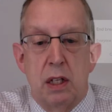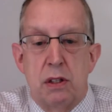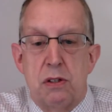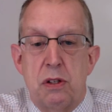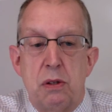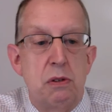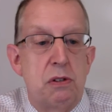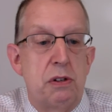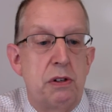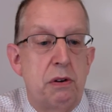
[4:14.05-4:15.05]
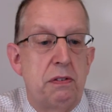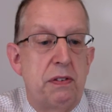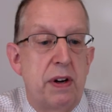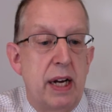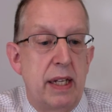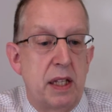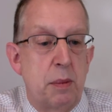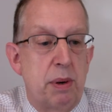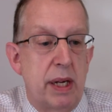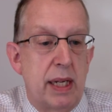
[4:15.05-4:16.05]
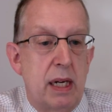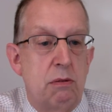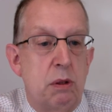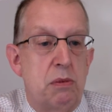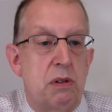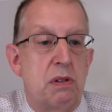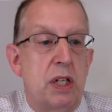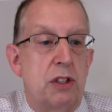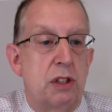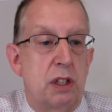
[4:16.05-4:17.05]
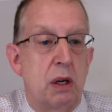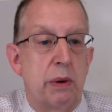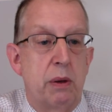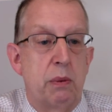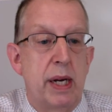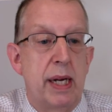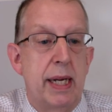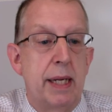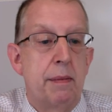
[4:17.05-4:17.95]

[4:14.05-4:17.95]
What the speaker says: The students are notified that the breakout rooms are essentially going away